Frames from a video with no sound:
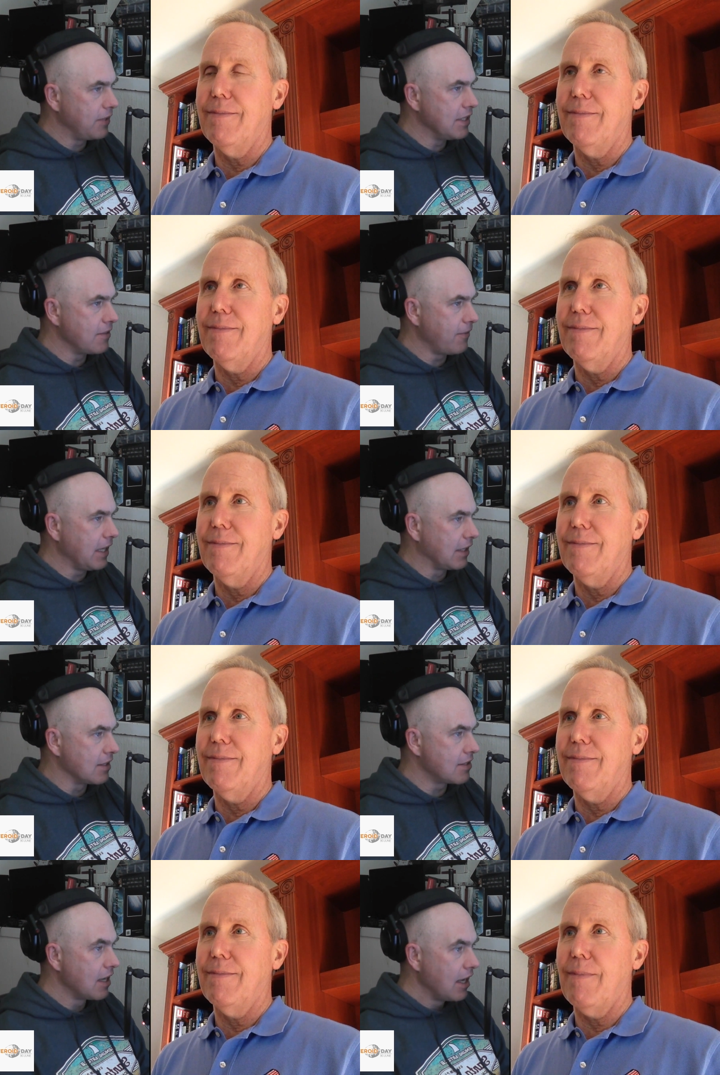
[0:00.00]
Speaker 1: of these
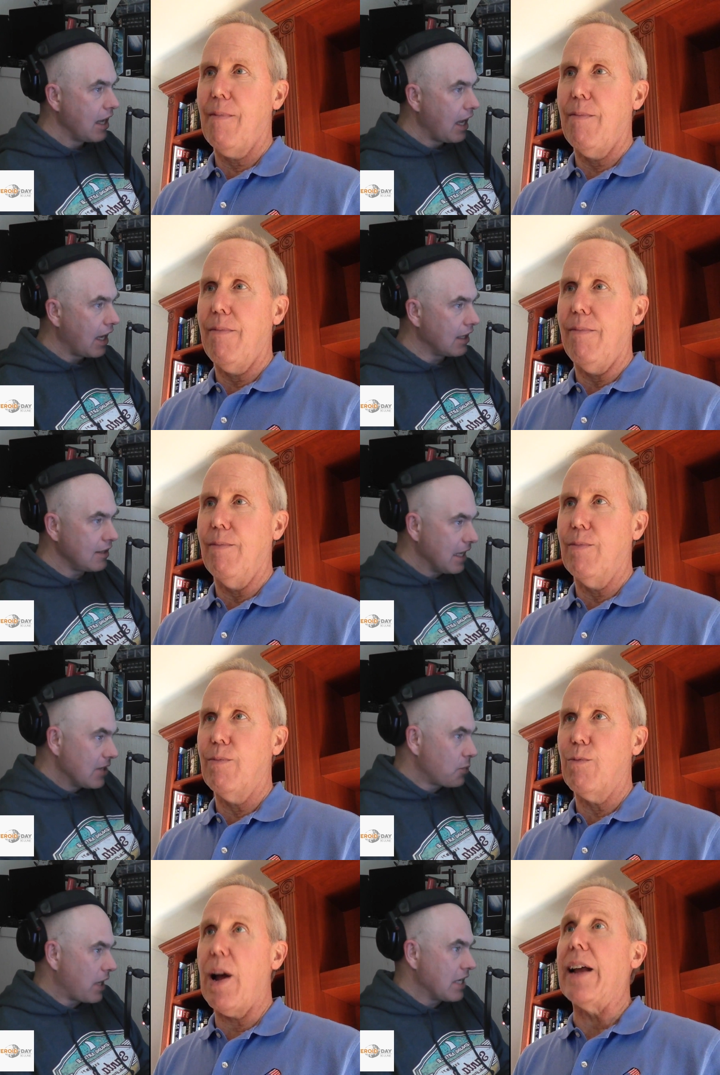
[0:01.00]
events. And
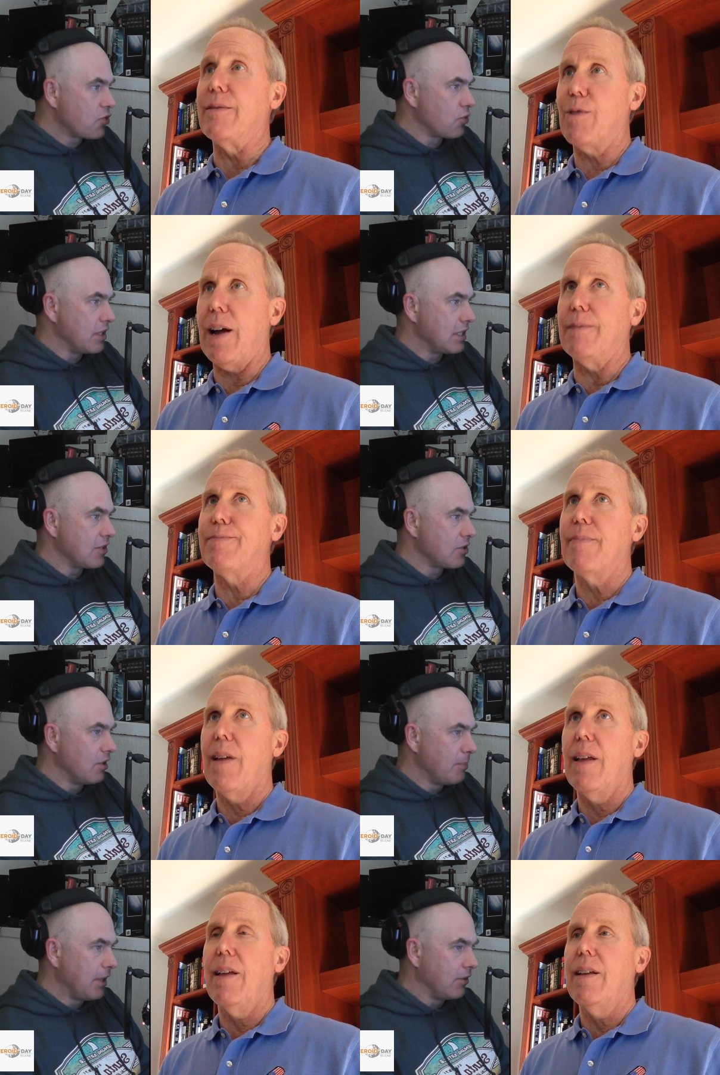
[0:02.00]
that's what Asteroid Day is
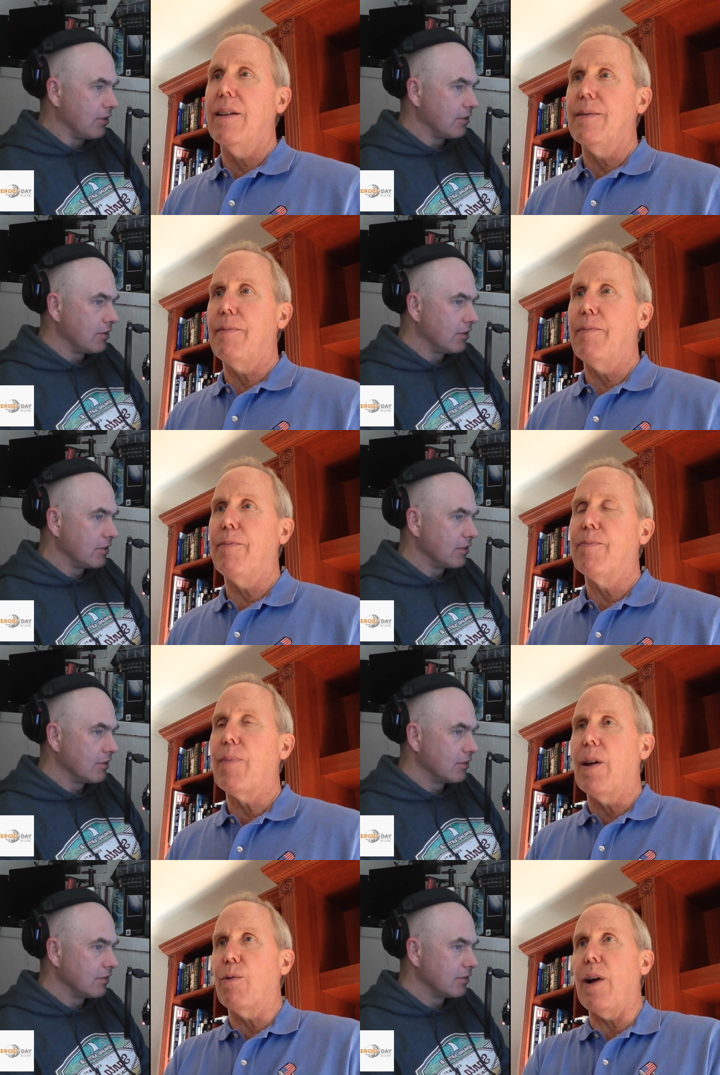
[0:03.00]
all about.
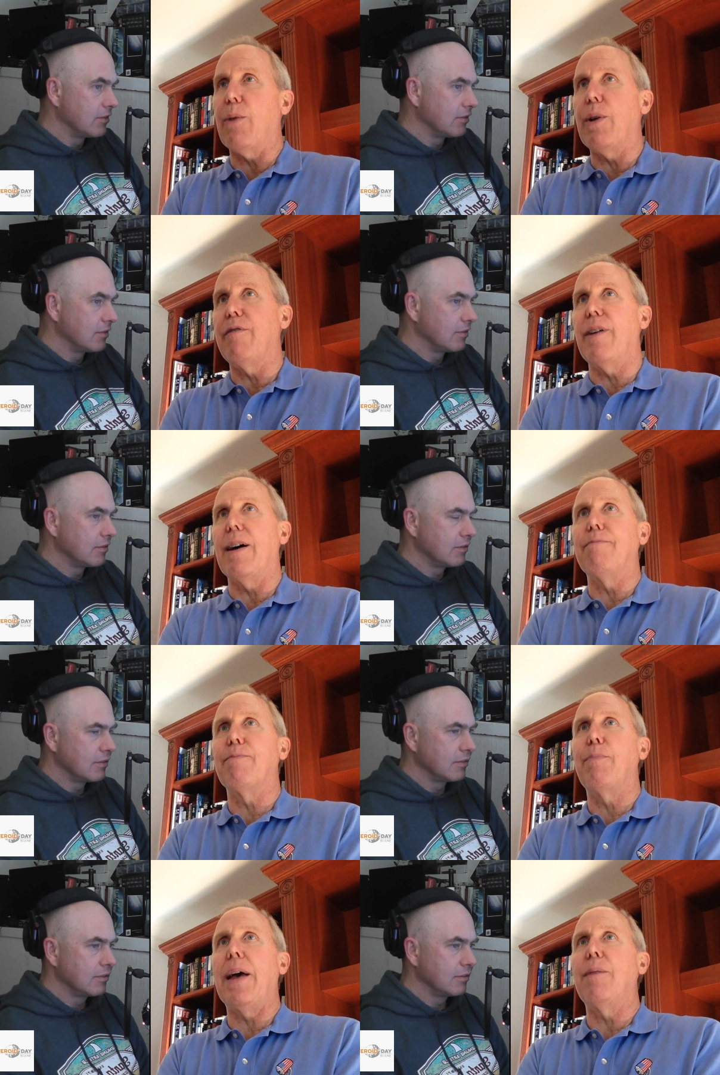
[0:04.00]
Speaker 2: Right. We've um,
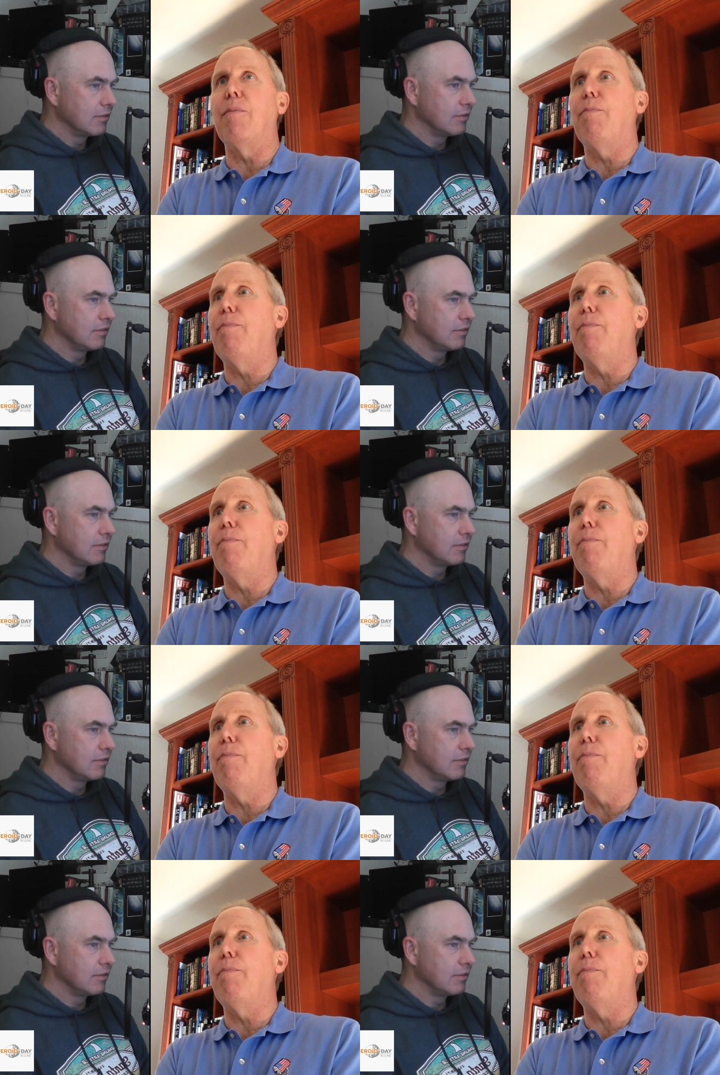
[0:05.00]
been